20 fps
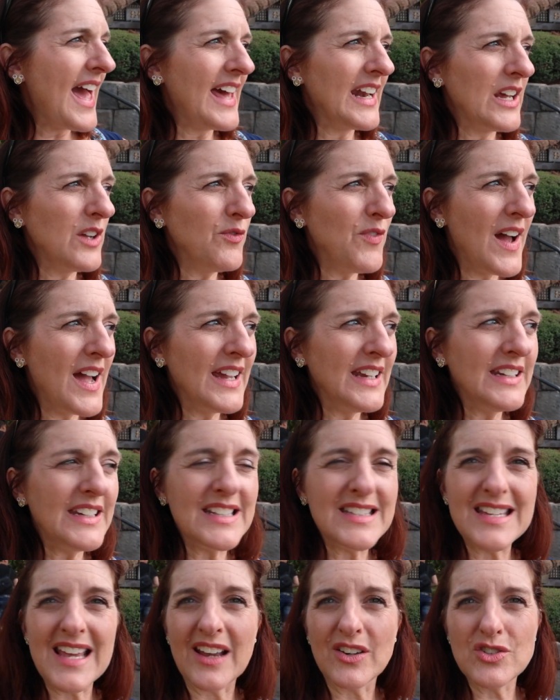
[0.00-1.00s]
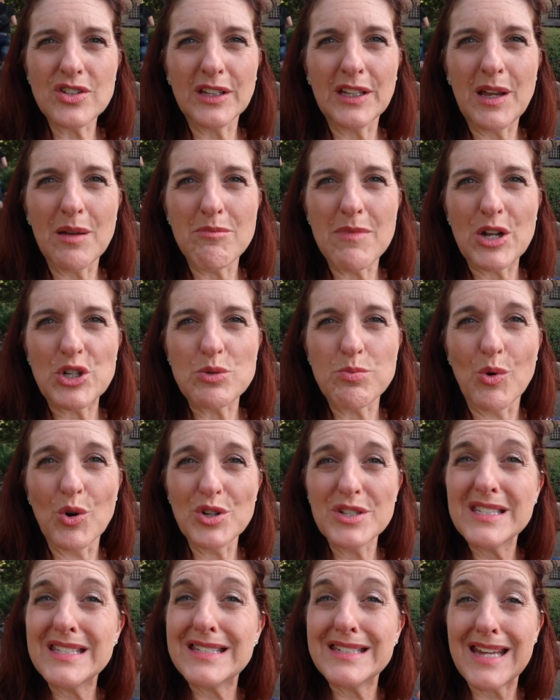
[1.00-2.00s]
And I find it's actually a much
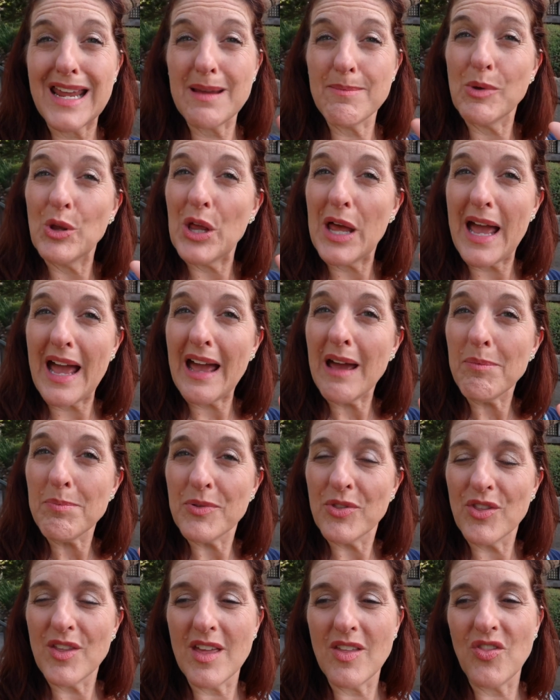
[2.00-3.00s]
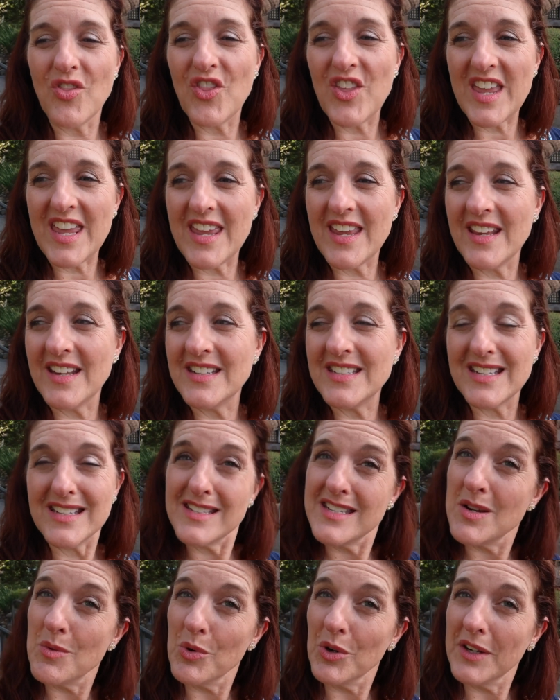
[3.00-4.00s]
more stable app than the
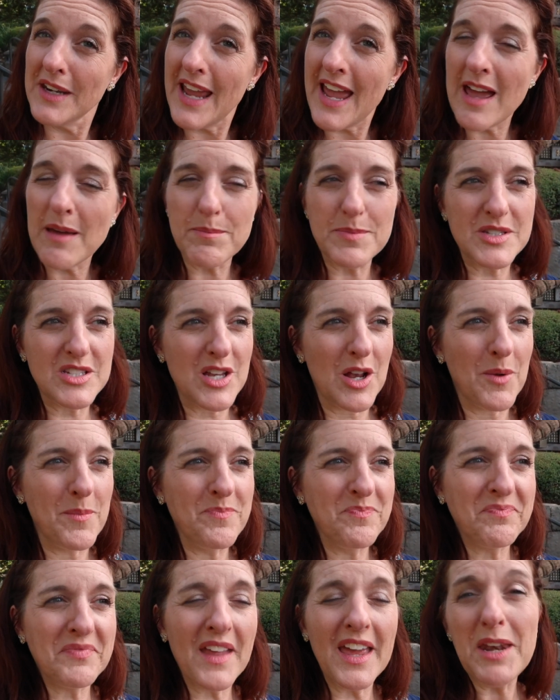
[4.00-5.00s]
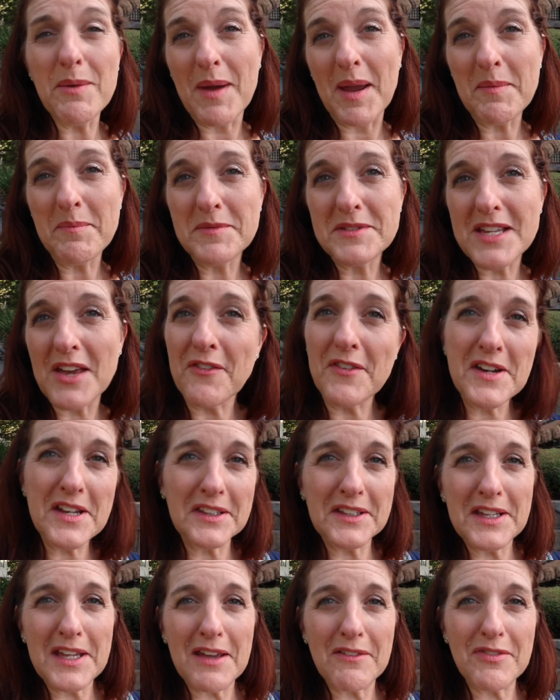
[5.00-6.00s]
Disney World app. So anyway,
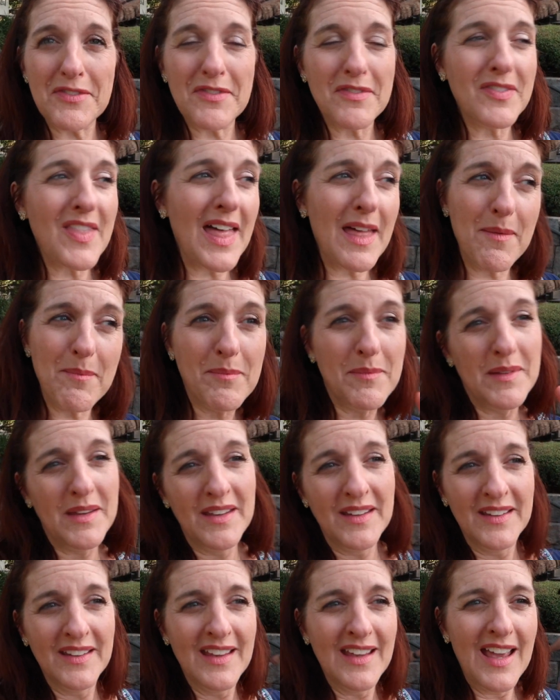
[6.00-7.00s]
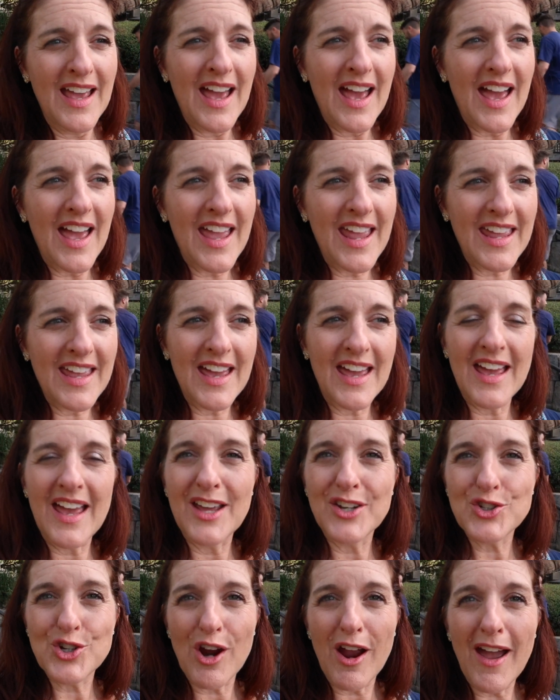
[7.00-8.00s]
definitely give them a,
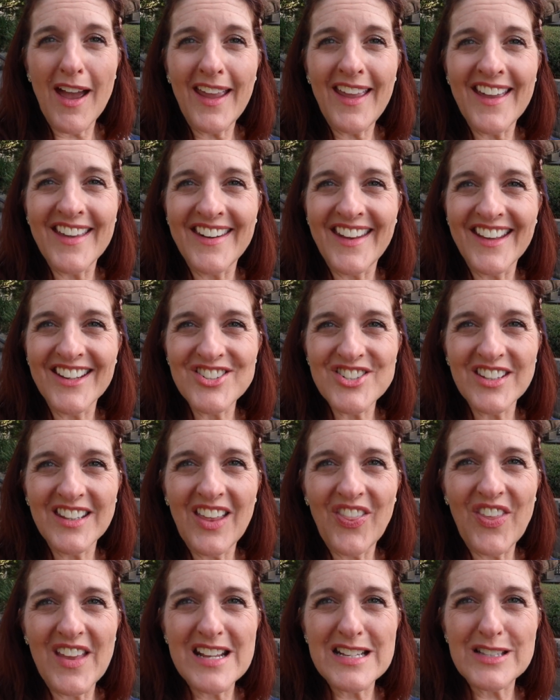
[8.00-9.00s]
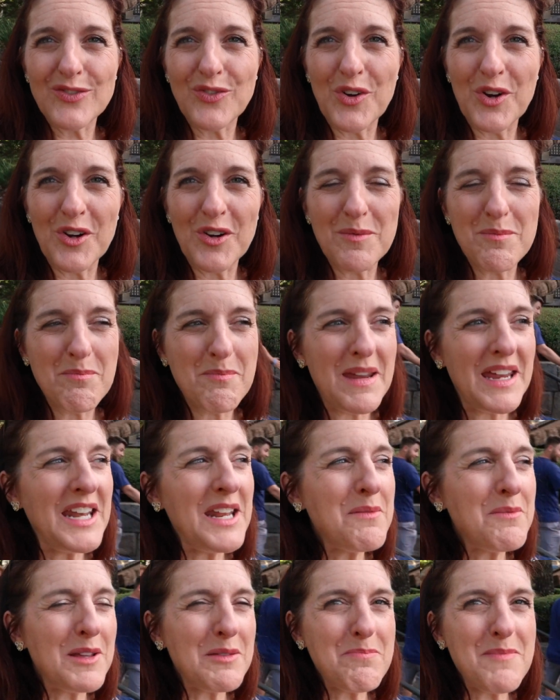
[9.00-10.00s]
uh, a, try. And Angela, thanks for
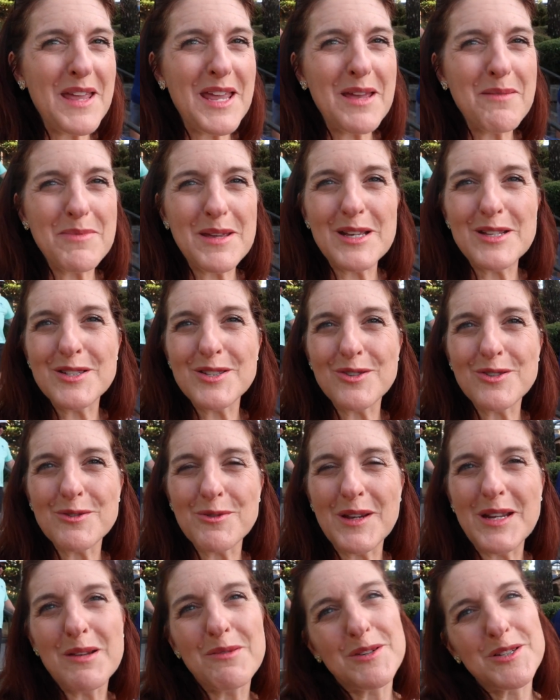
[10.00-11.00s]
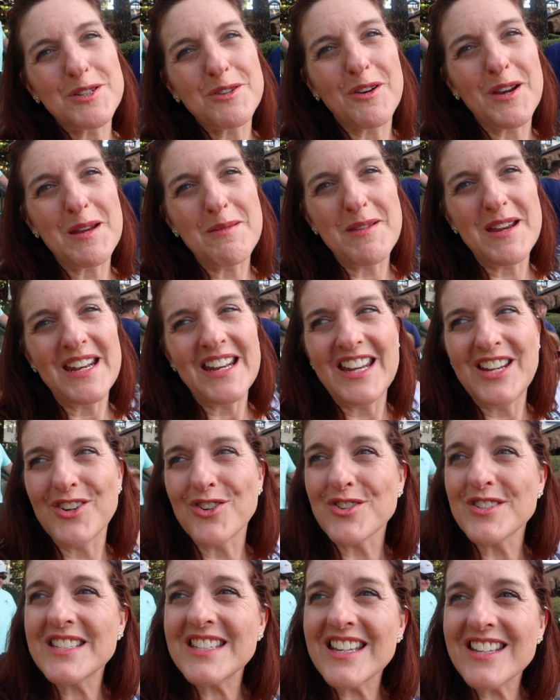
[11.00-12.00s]
meeting with me and being so sweet. It was great meeting
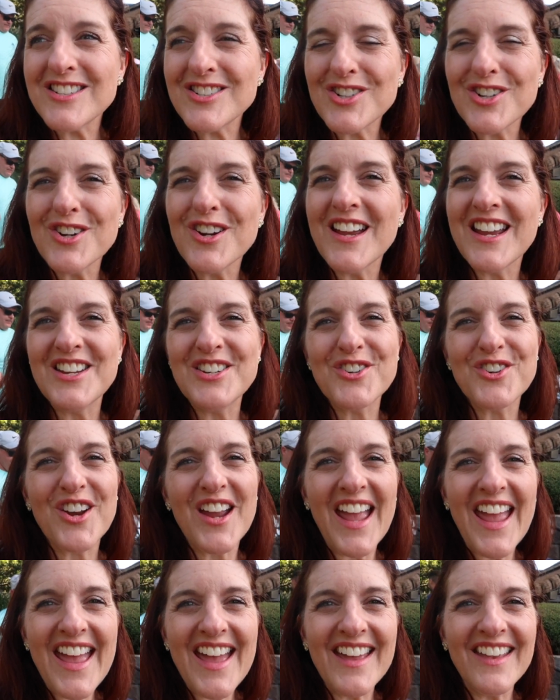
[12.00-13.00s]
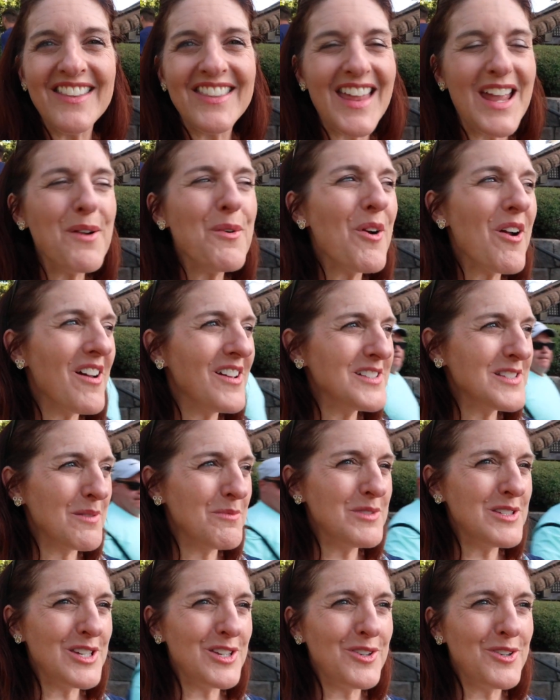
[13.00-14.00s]
your sister and your aunt. They were
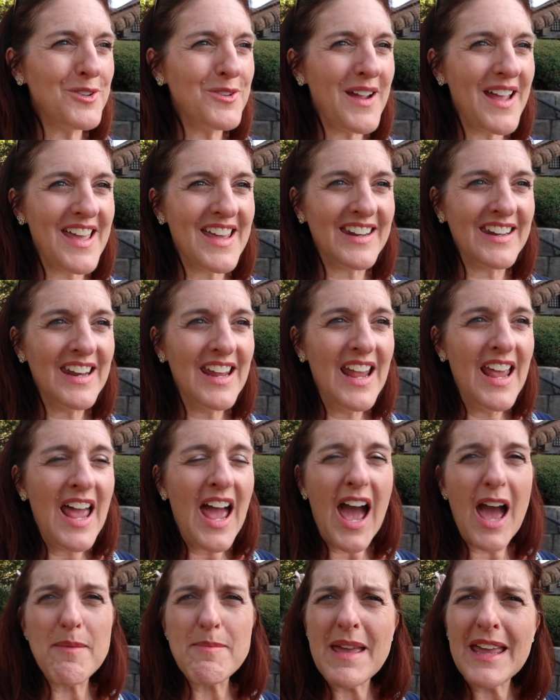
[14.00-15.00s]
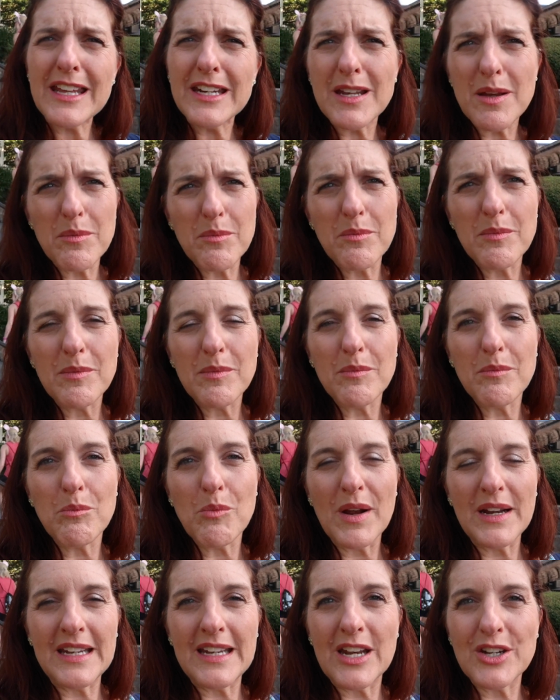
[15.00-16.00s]
awesome too. And I may end up
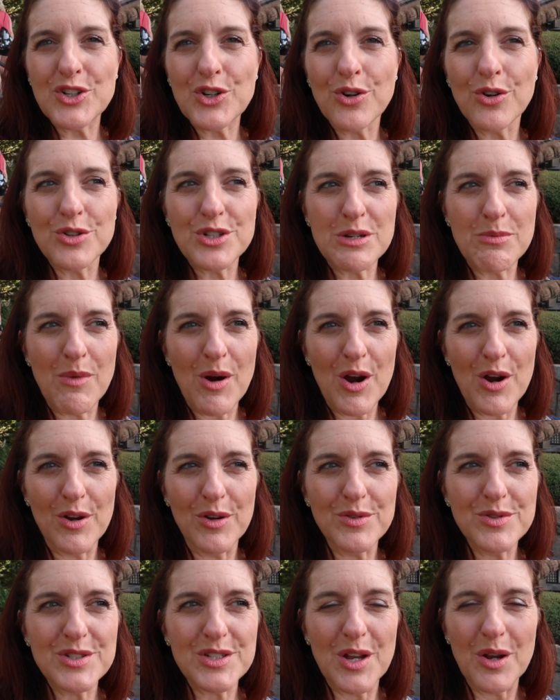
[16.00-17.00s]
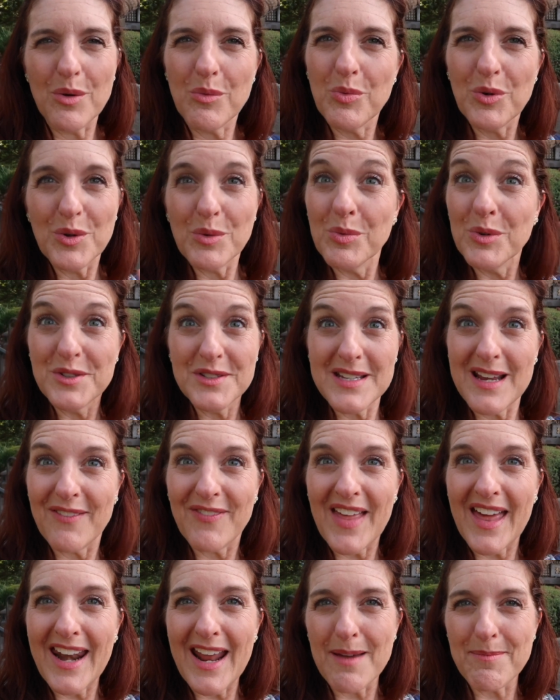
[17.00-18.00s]
running into her tomorrow, so we'll, we'll see
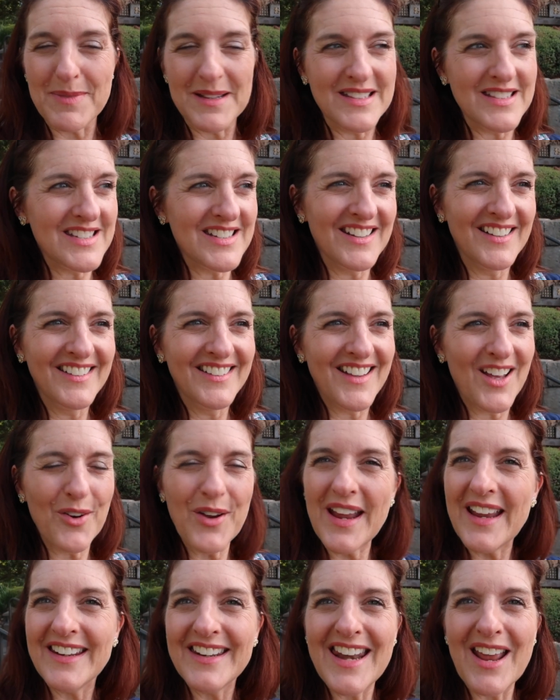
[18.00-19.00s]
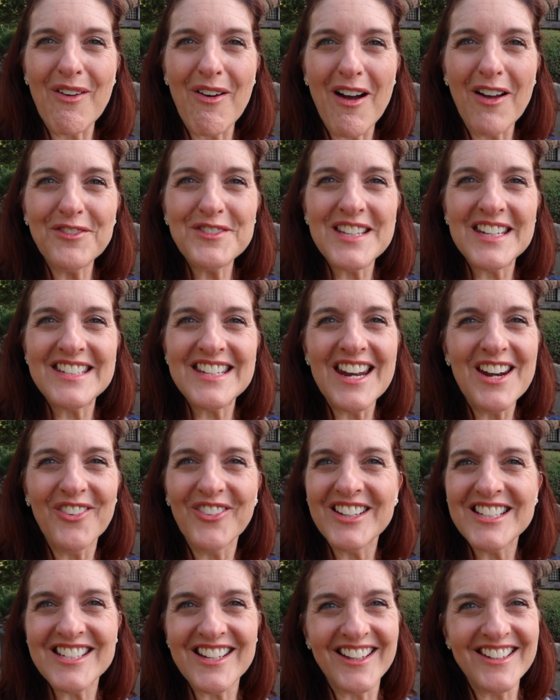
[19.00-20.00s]
if that happens. Okay, now off to
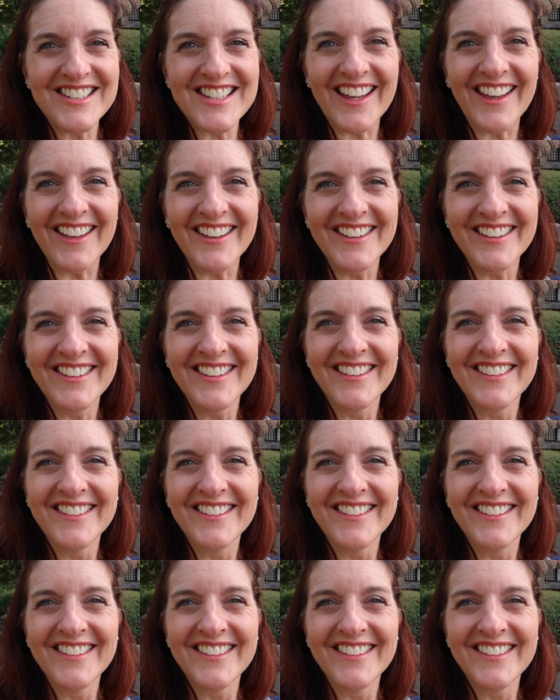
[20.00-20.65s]
dinner with Shontell.